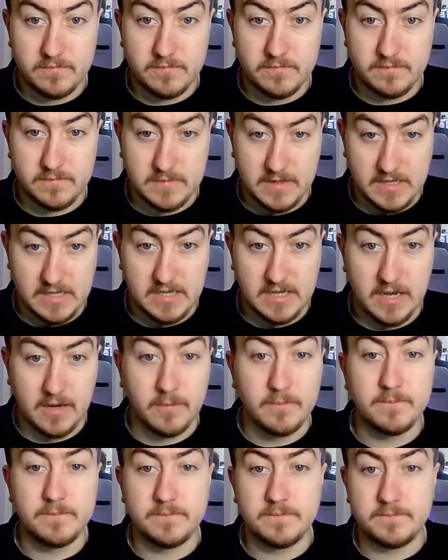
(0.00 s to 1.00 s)
There you go.
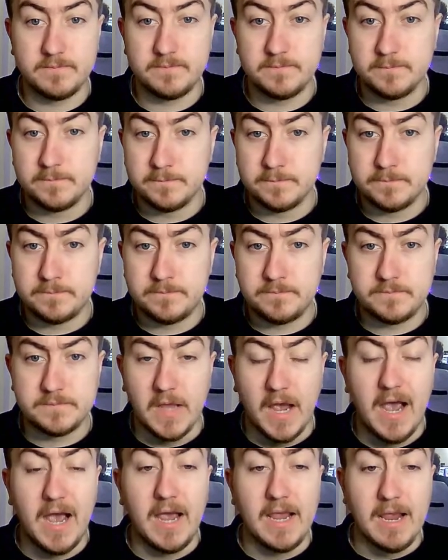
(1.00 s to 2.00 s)

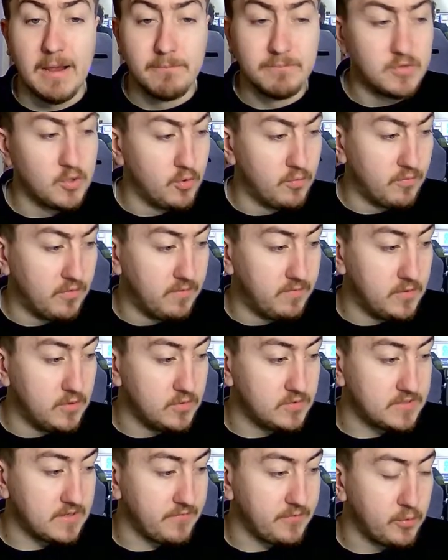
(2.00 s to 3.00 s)
I am doing
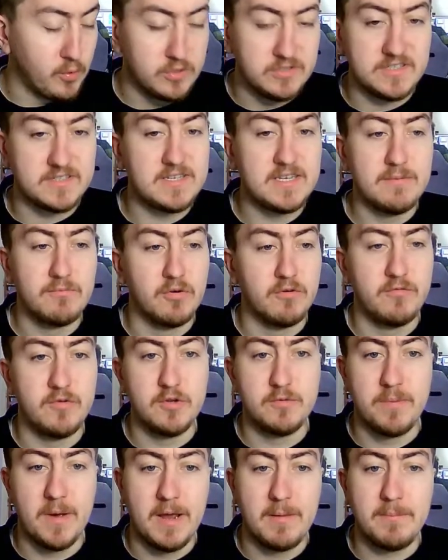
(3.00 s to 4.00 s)
reviews. If you want your team
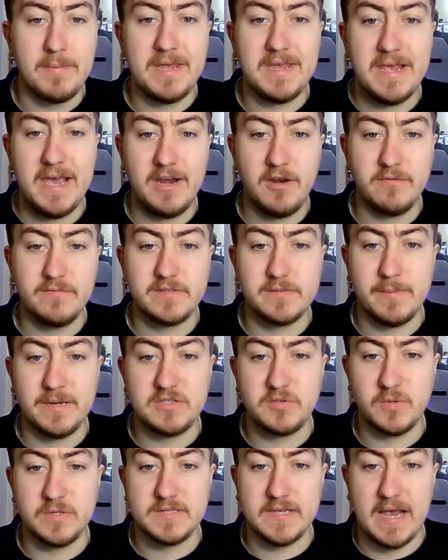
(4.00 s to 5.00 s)
reviewed by me, head over to my
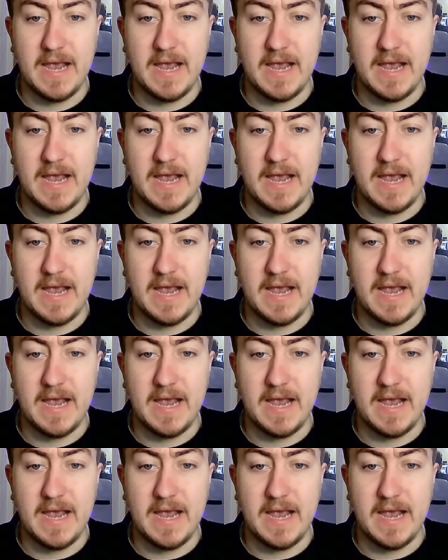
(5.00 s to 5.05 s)
Twitter